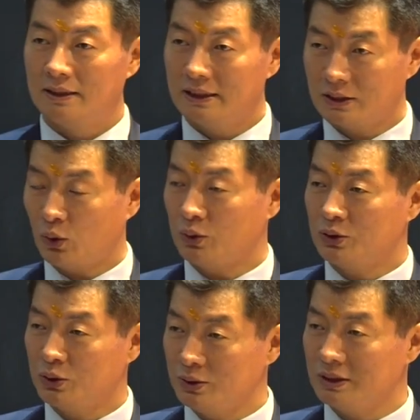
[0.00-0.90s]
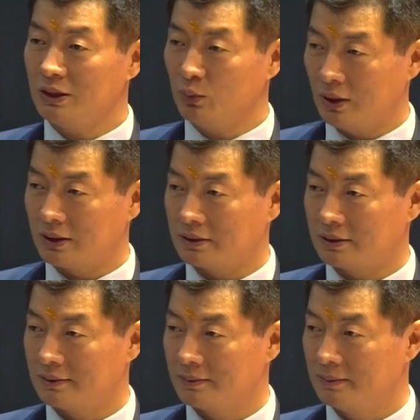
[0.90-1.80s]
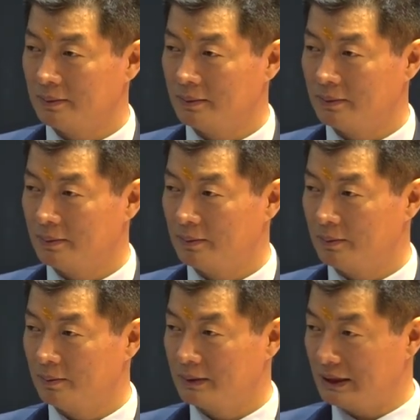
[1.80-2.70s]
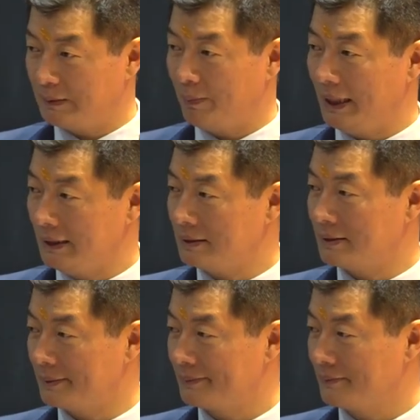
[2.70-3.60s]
his constituency was this place,